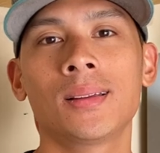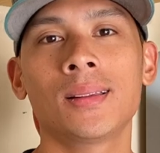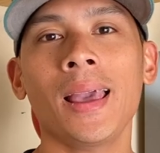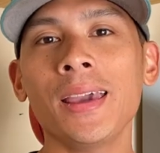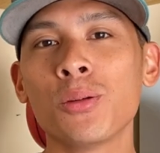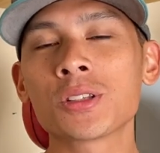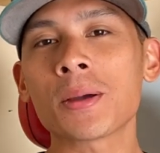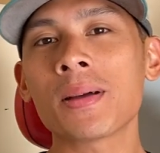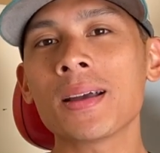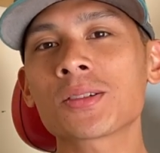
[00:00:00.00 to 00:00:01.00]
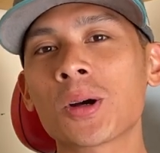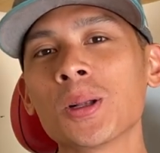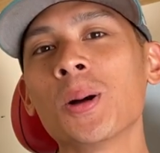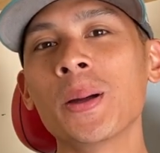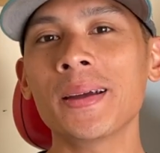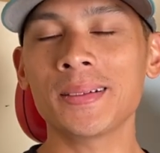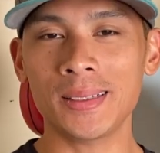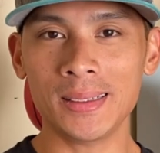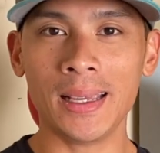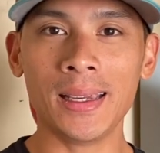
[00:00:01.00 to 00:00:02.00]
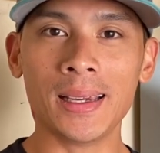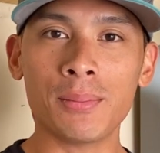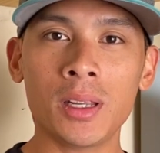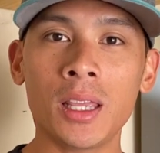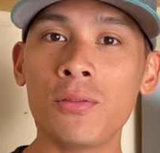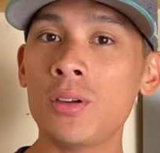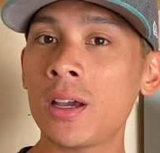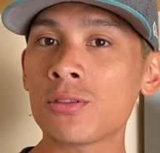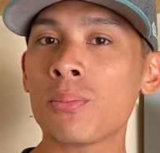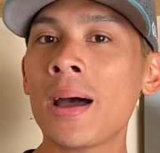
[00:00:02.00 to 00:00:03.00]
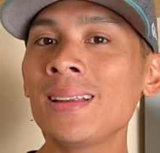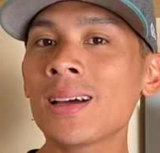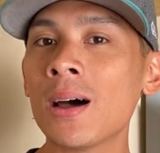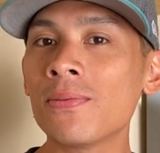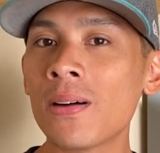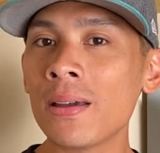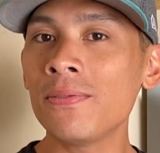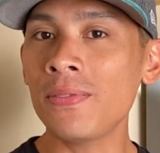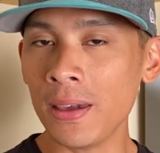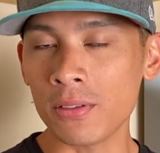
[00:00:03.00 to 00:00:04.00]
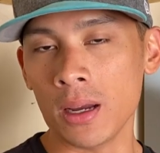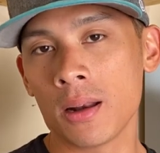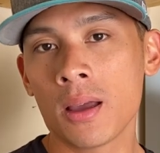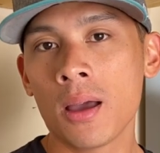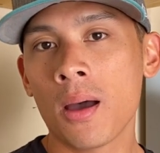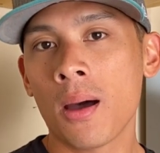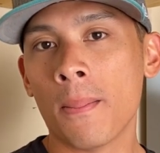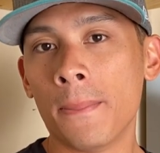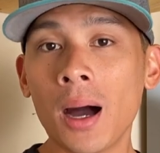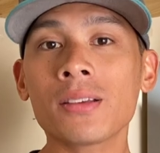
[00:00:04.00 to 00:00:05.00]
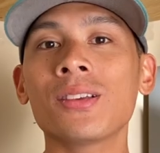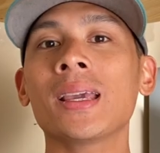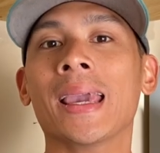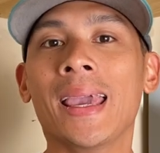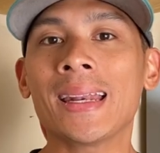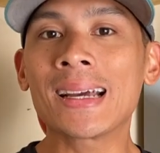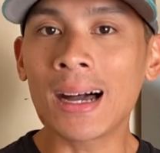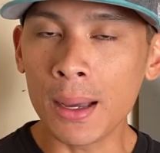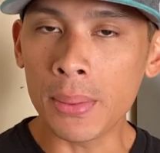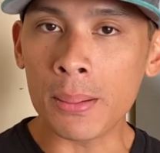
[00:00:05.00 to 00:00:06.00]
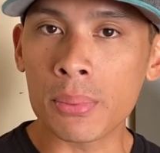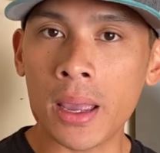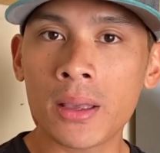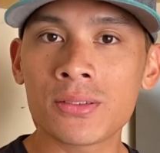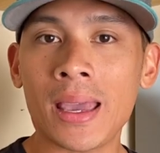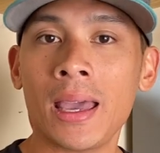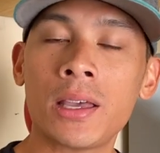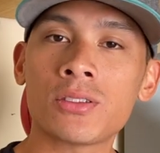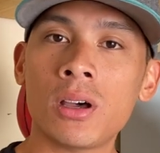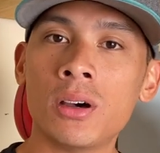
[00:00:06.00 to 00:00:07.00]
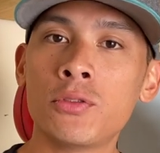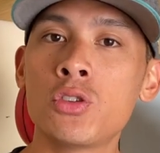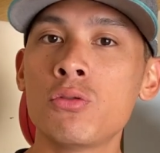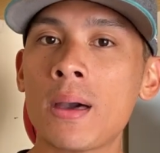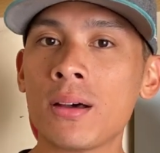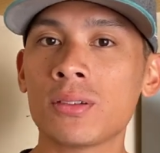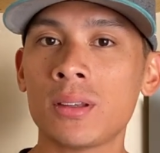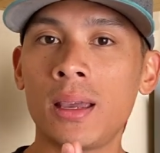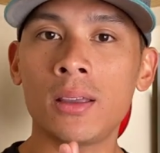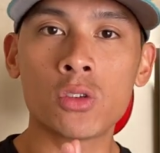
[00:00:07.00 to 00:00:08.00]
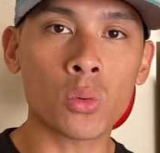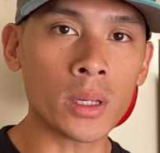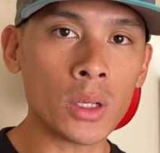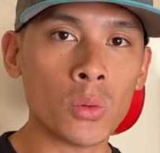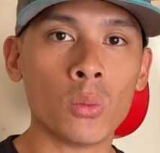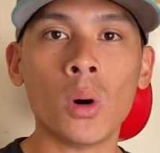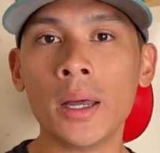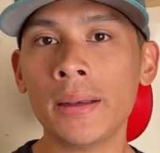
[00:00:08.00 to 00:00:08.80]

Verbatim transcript: Hey, what's up guys? Carlo here, and today I'm gonna give you guys my top five favorite boxing and combat brands as of 2021.